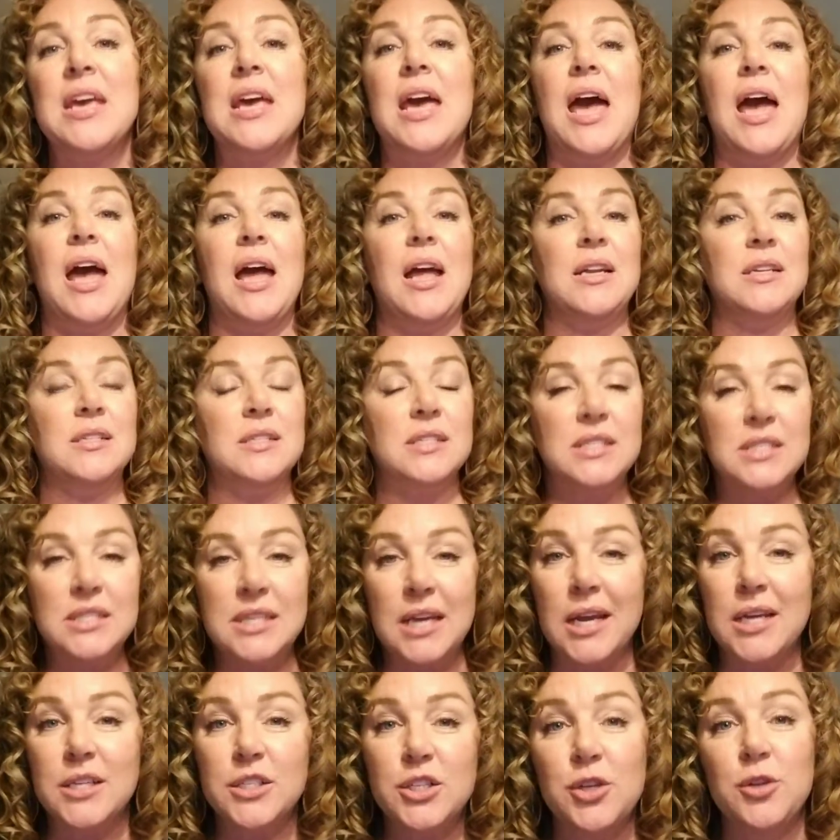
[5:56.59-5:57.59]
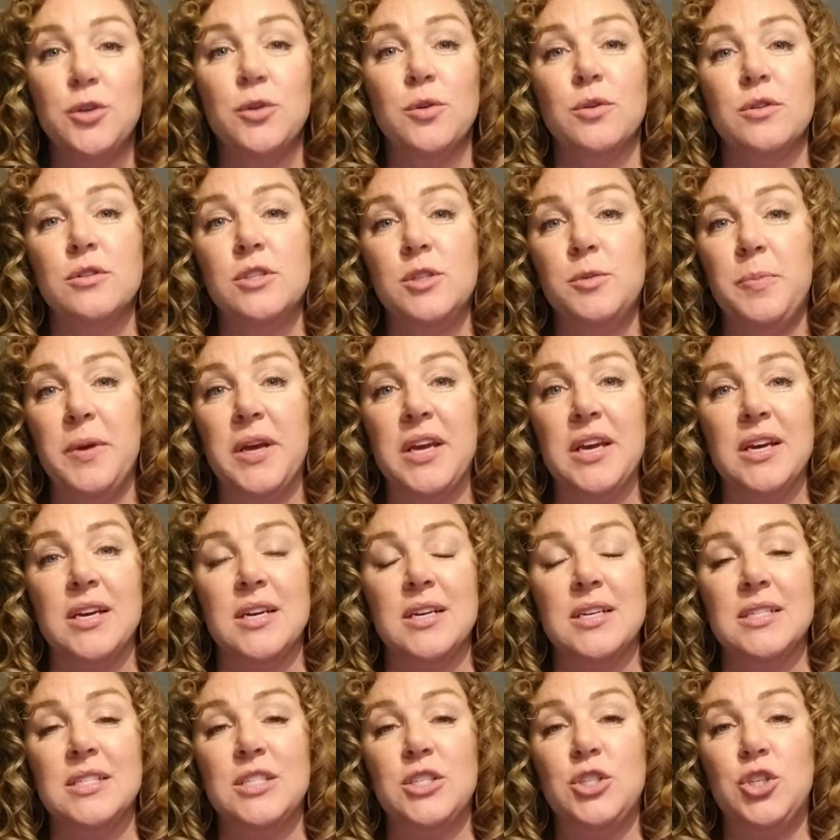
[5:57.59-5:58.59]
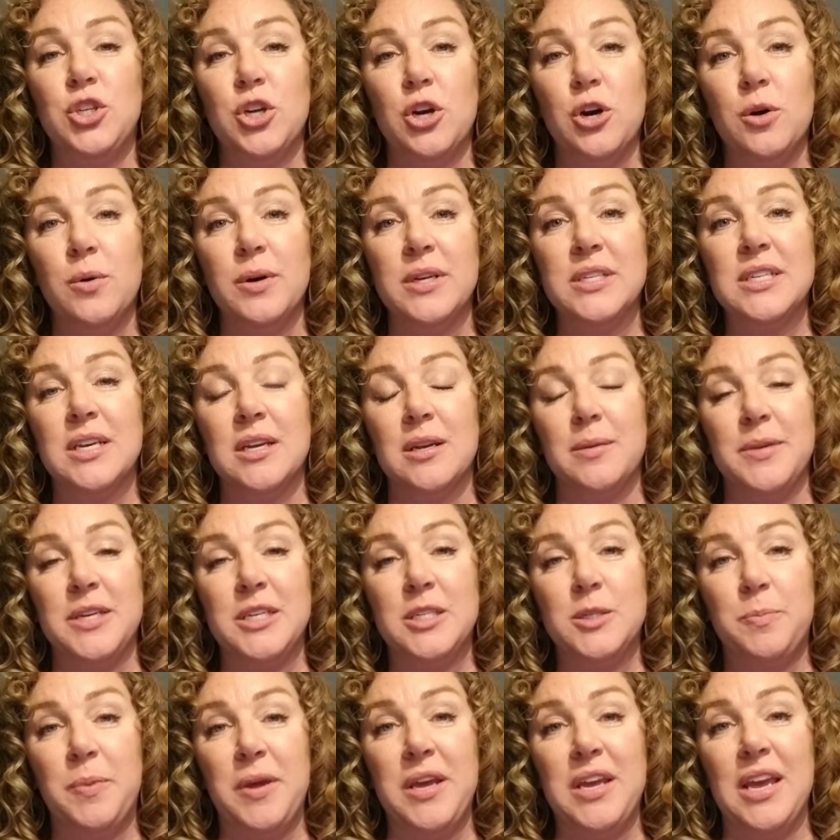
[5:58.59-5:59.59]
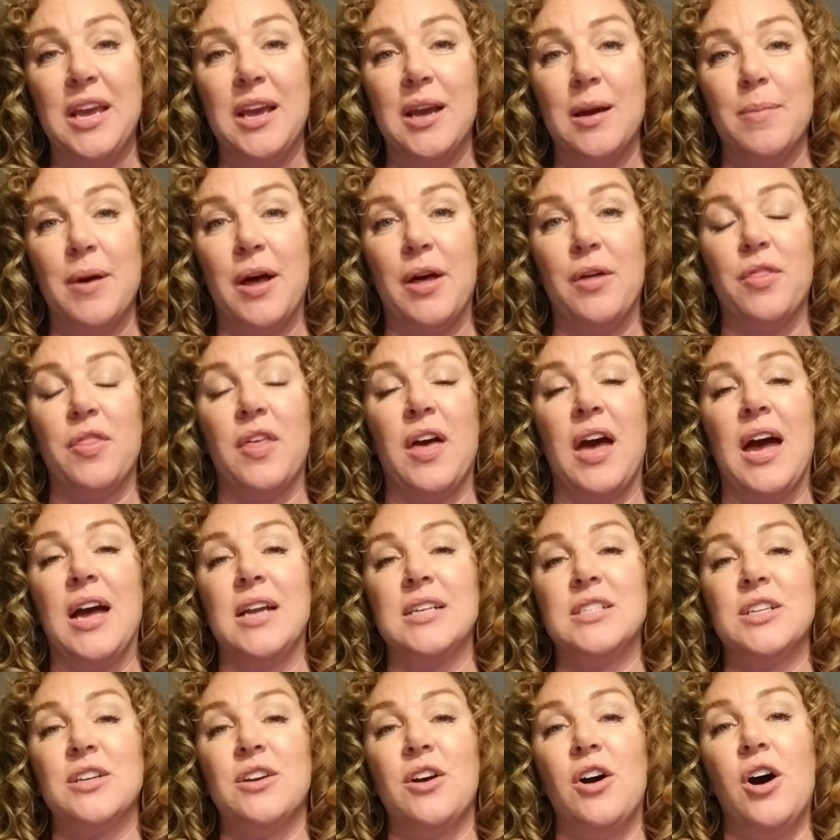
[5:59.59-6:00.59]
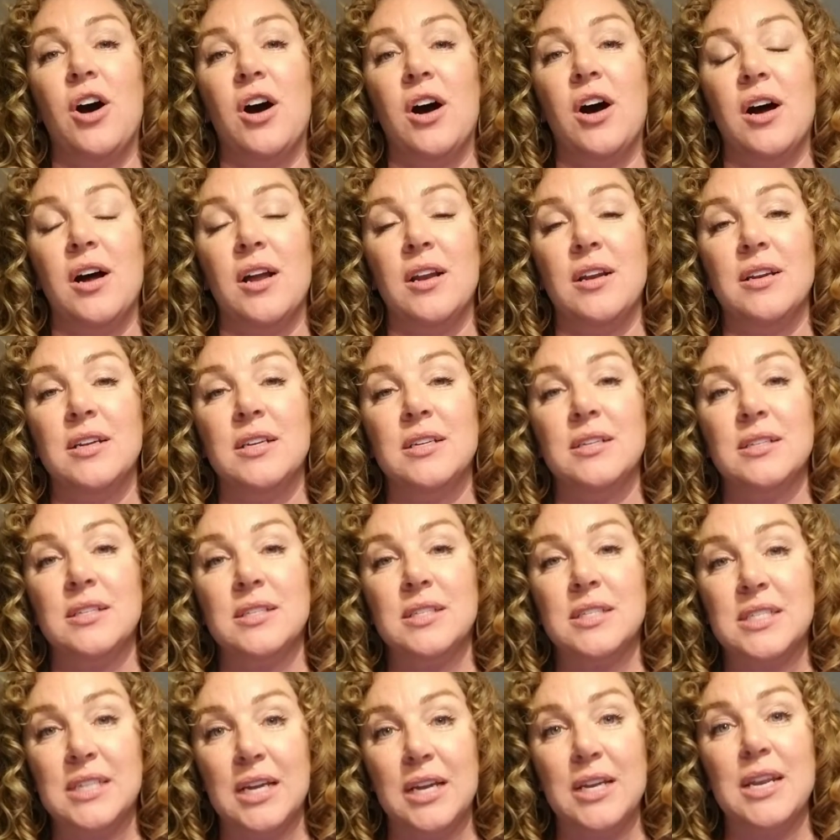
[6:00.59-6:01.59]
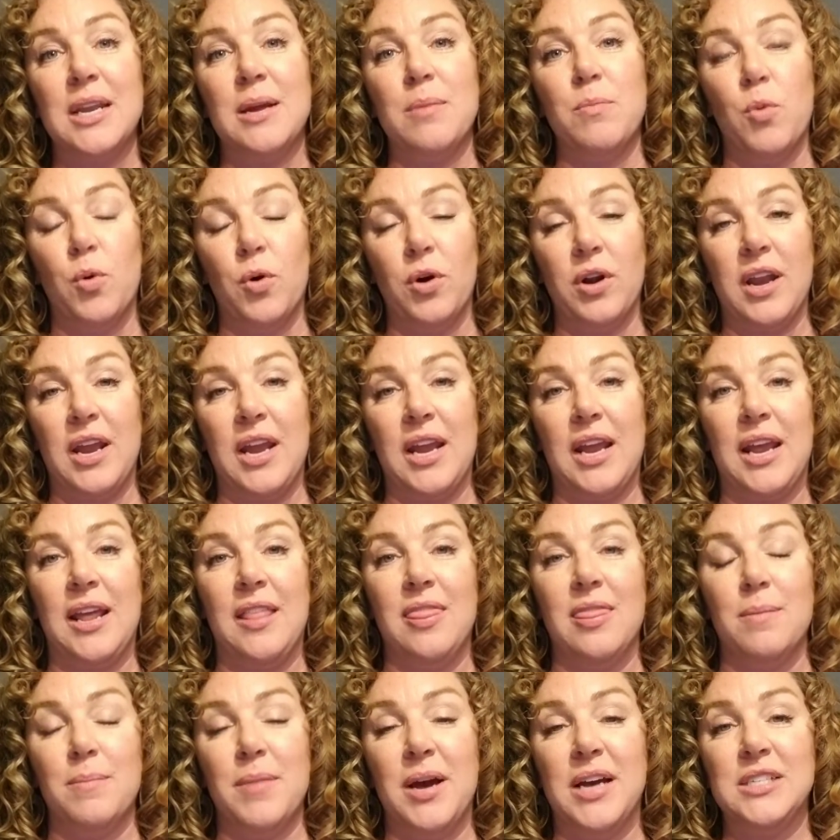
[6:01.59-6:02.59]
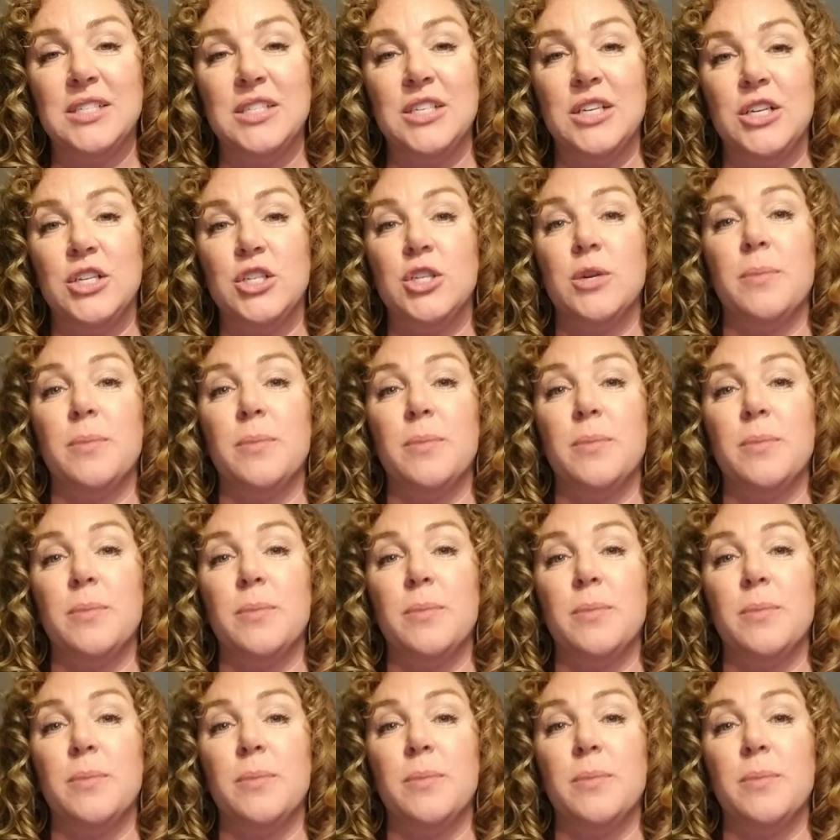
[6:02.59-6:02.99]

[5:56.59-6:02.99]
And stay tuned, because Joe is going to be speaking about that on Sunday morning in the message